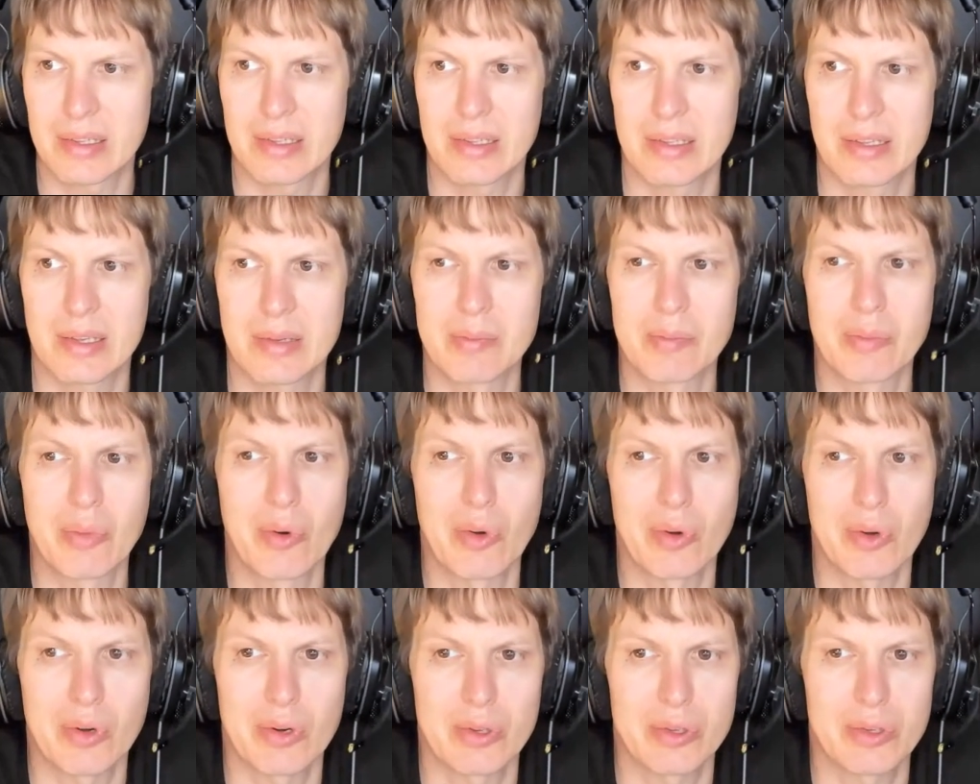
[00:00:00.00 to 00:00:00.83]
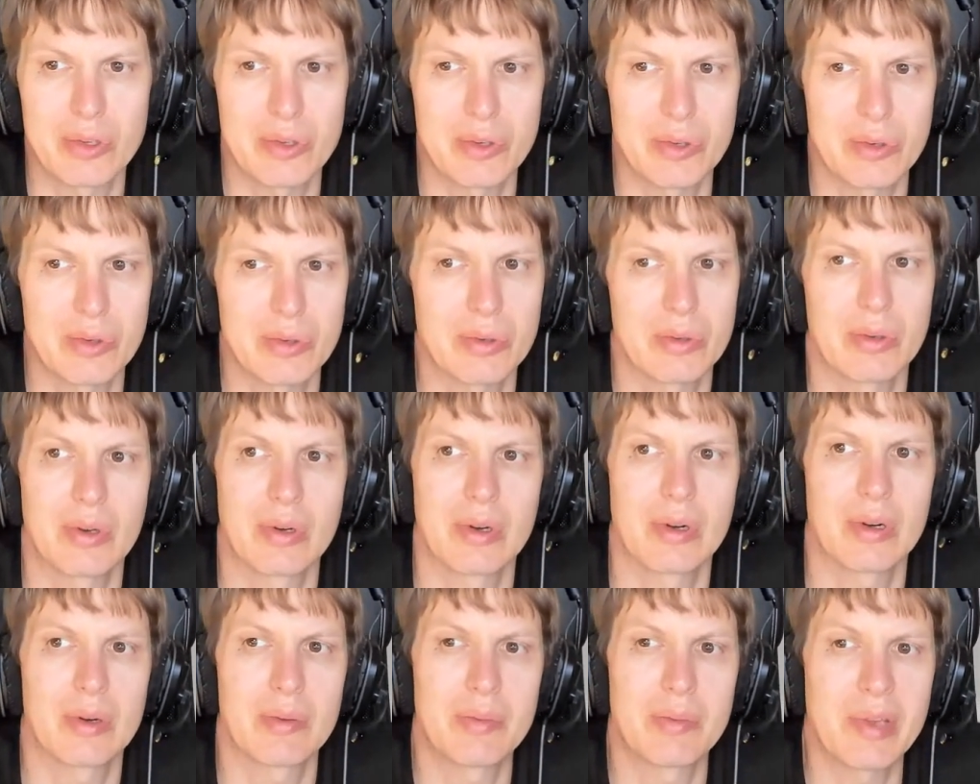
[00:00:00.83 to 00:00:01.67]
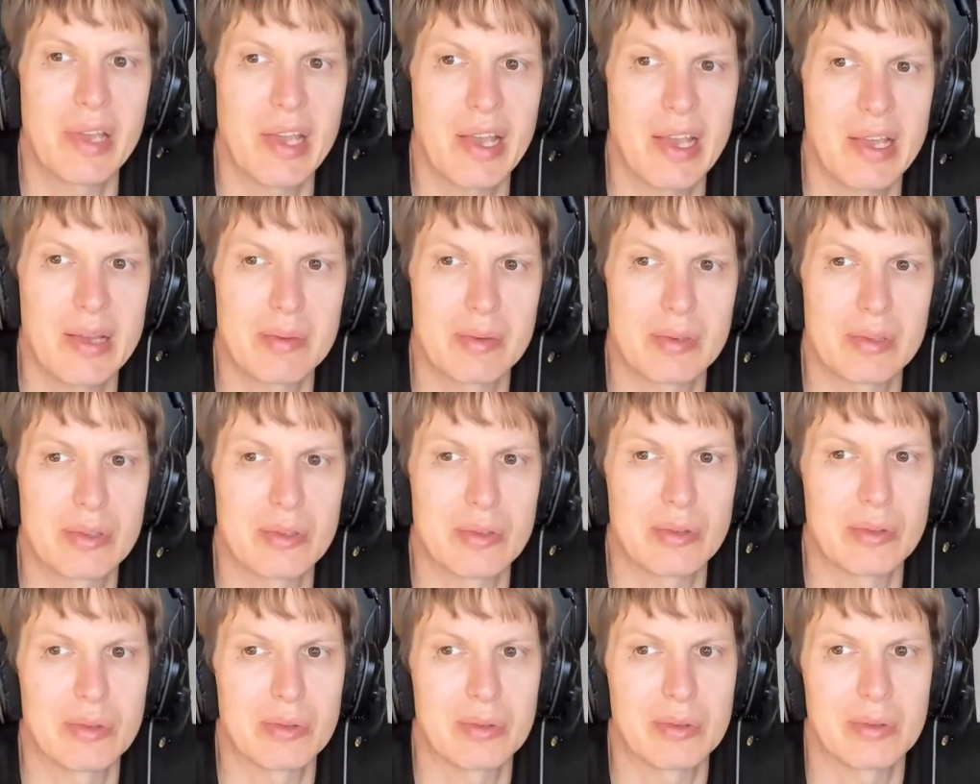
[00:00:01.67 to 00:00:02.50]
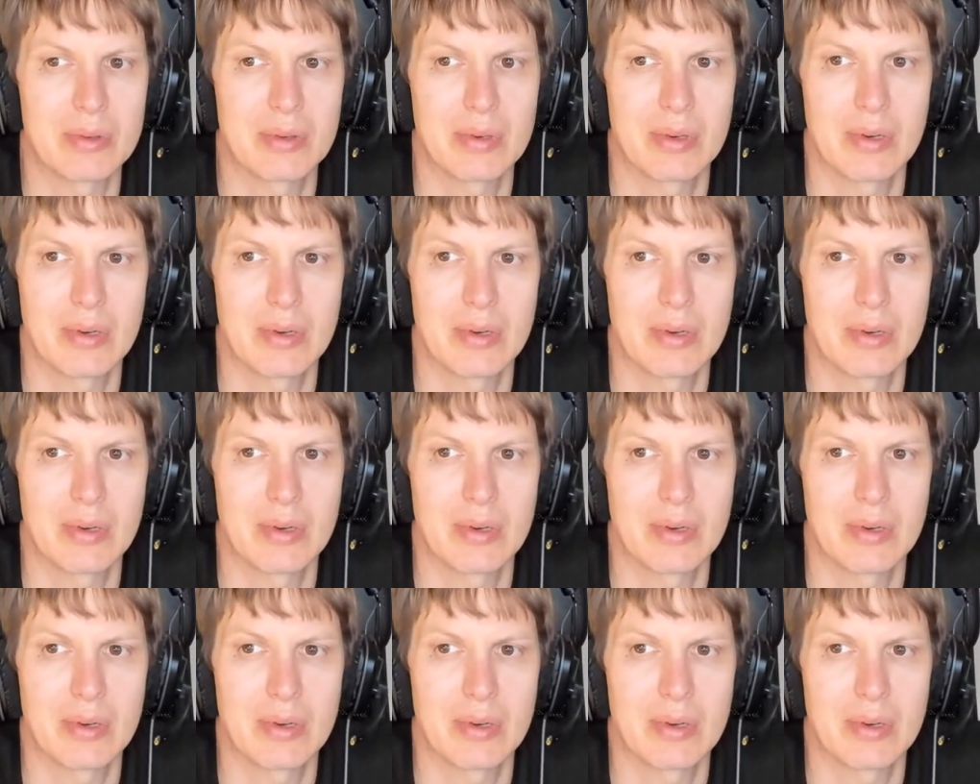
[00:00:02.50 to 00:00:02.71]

important to be able to